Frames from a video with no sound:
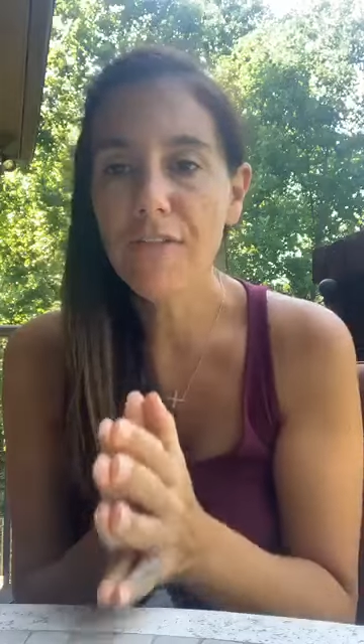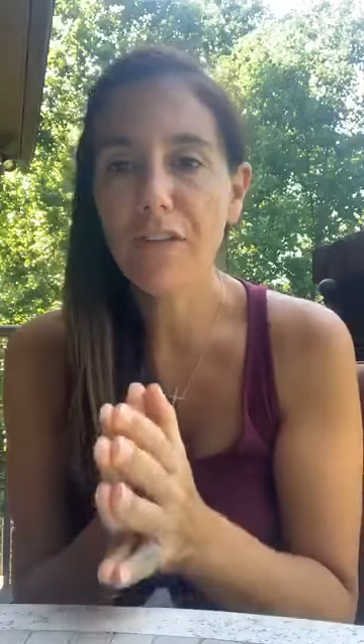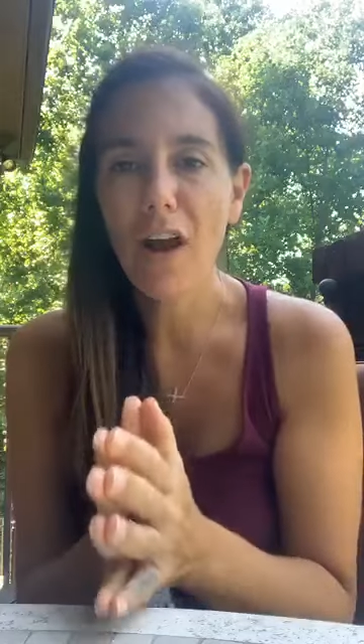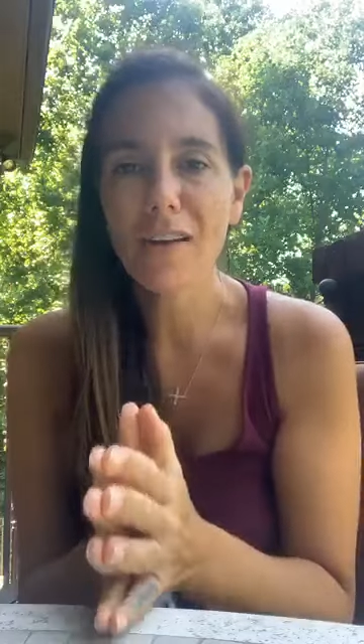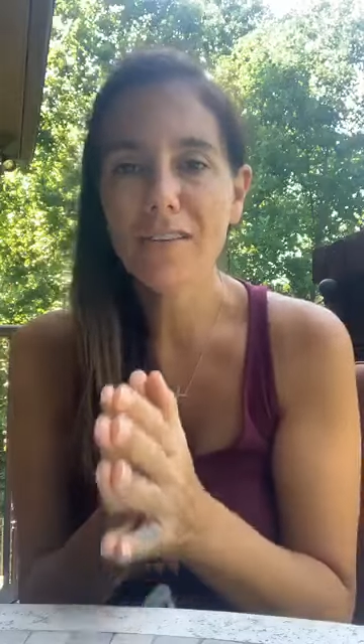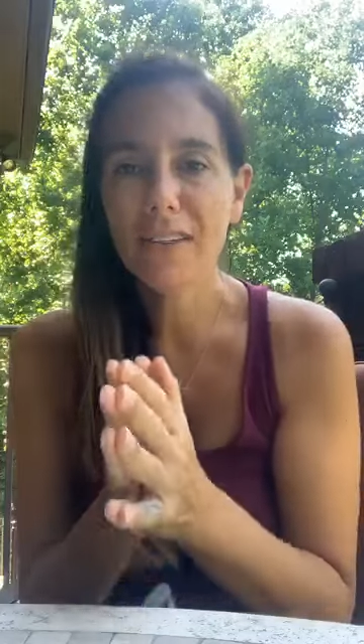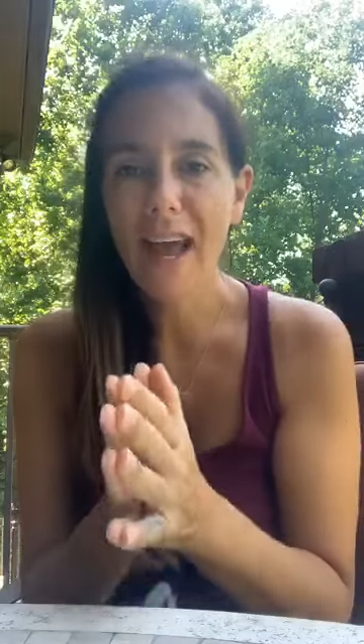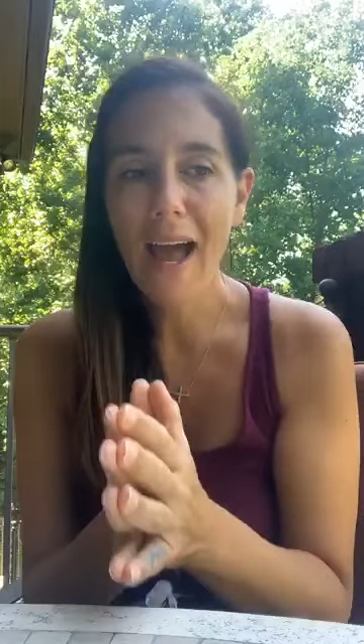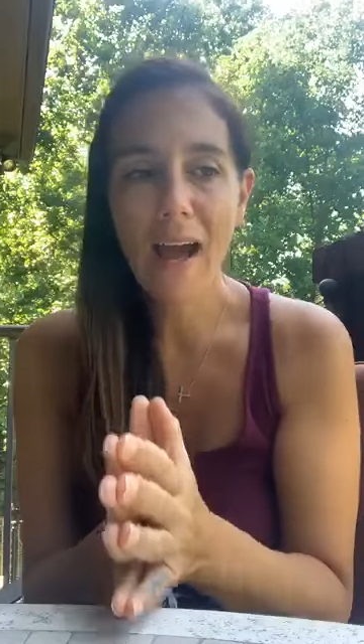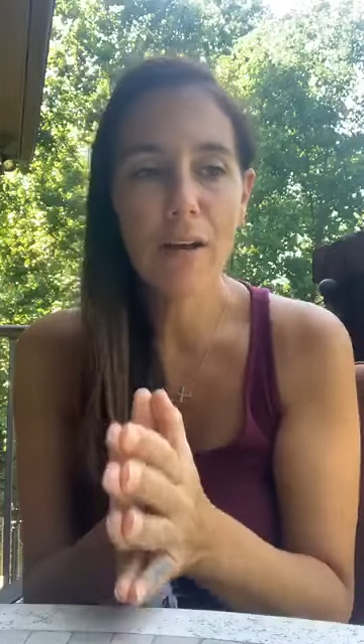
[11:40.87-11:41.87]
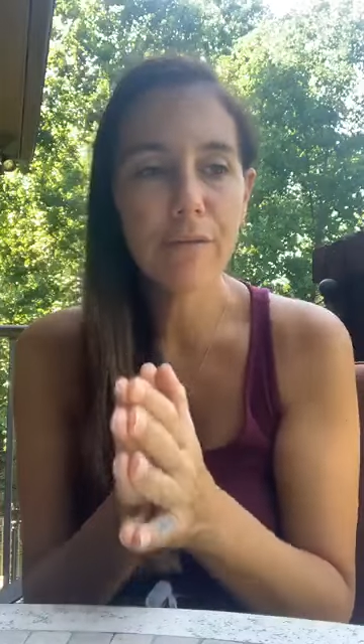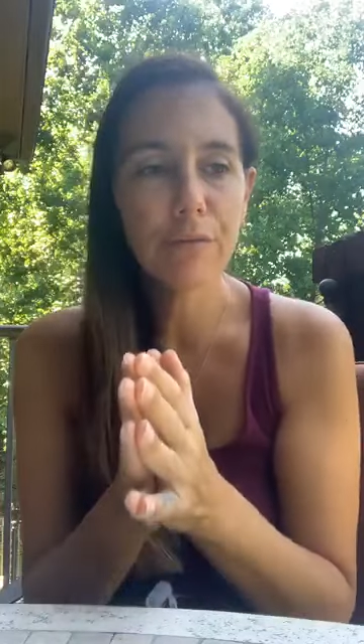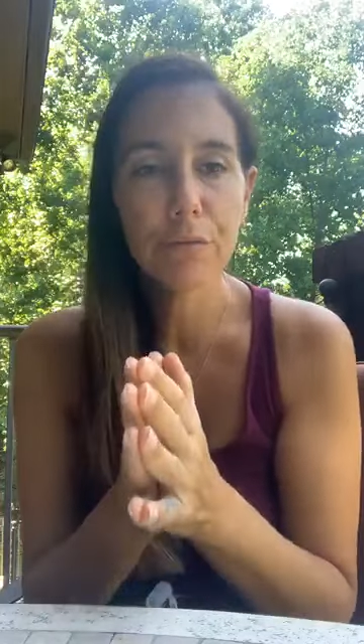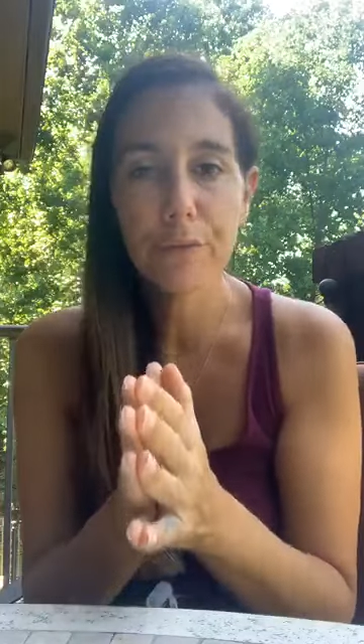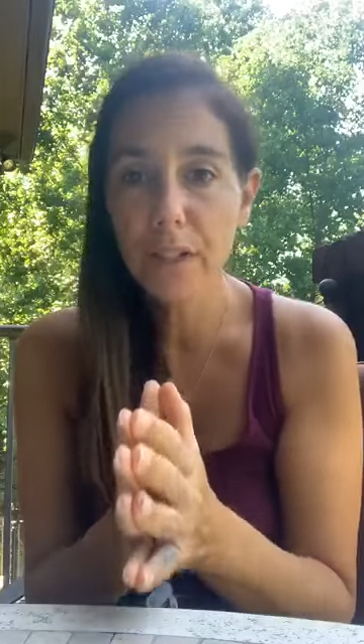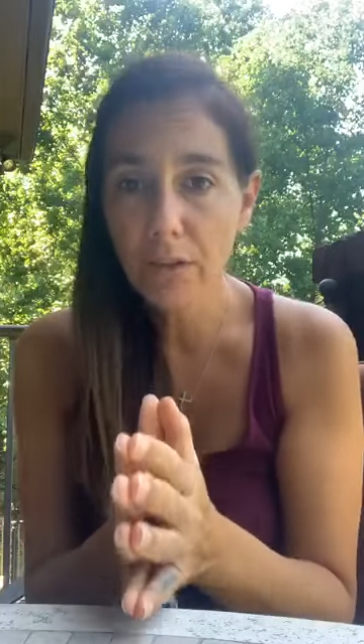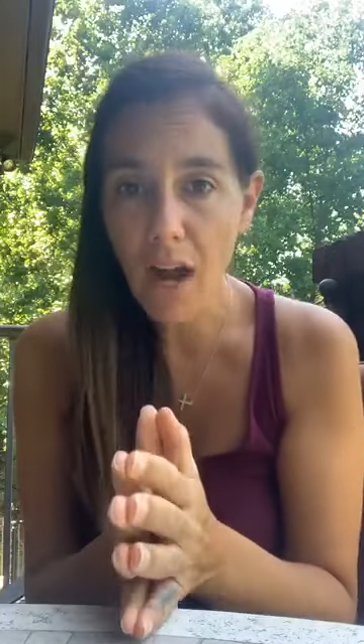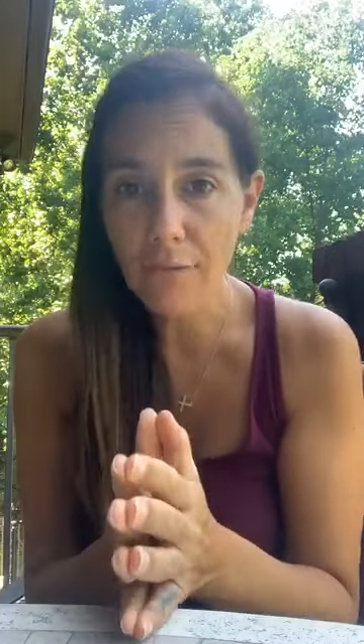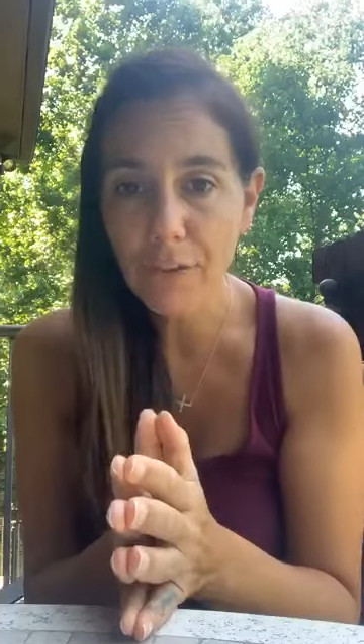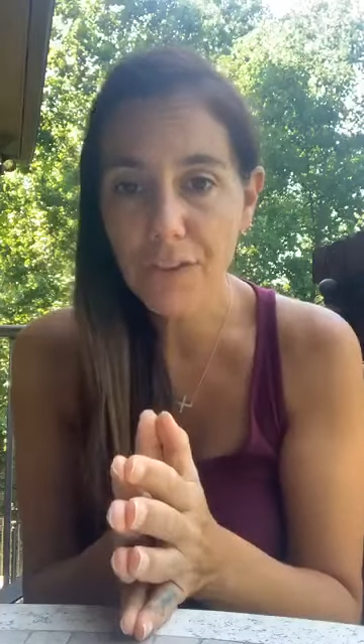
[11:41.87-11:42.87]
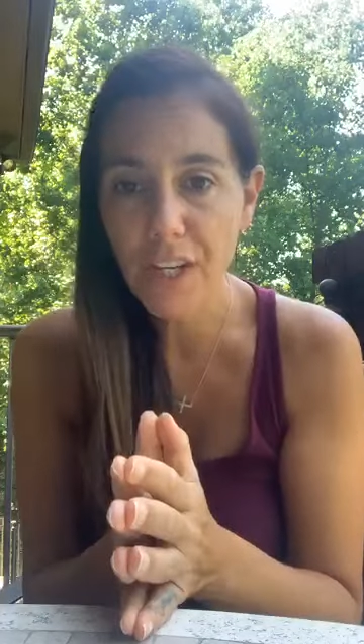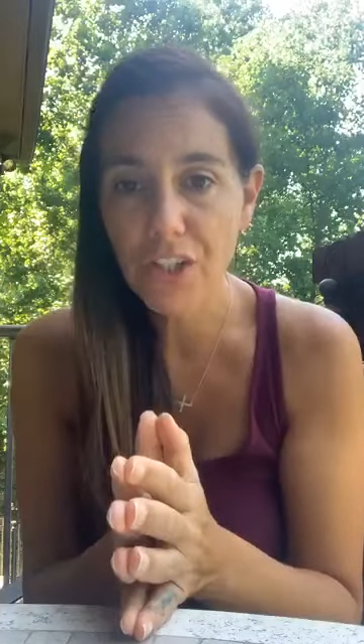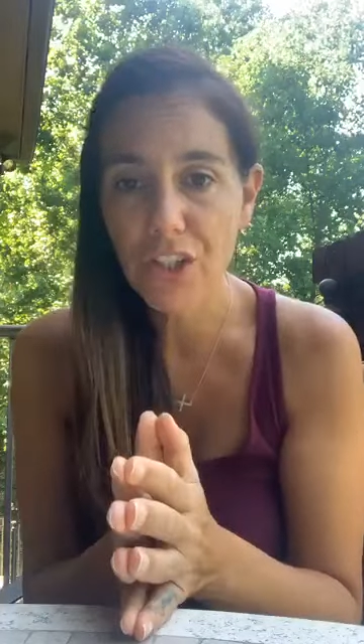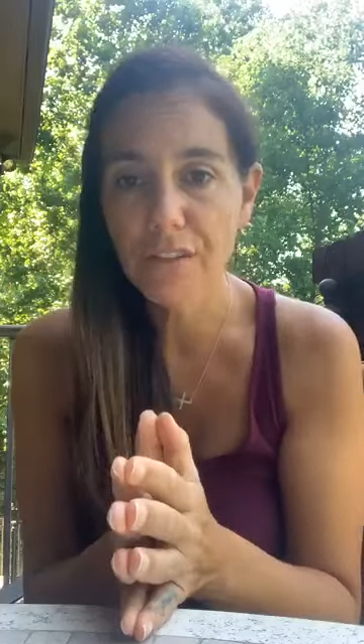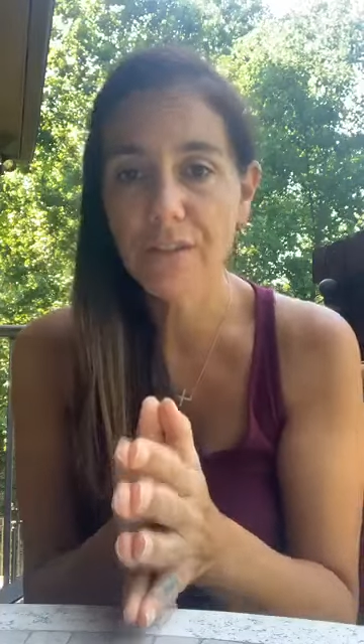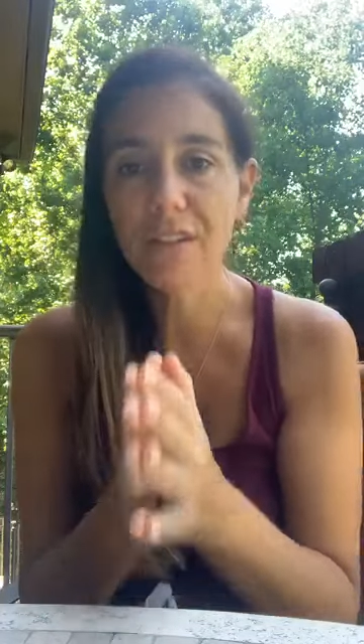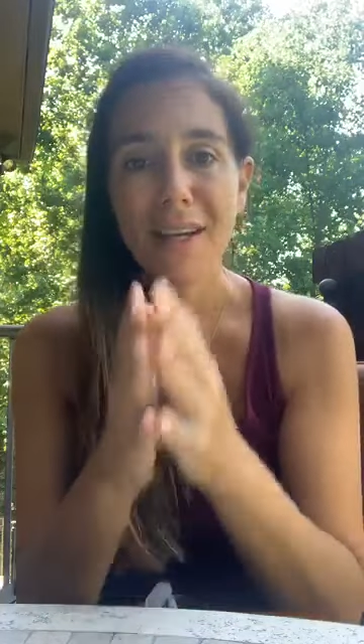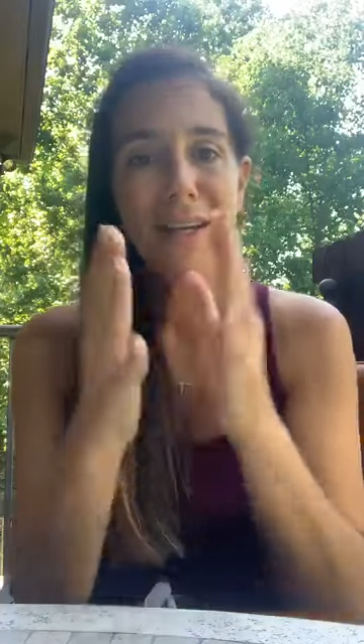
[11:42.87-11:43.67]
for us to have real conversations.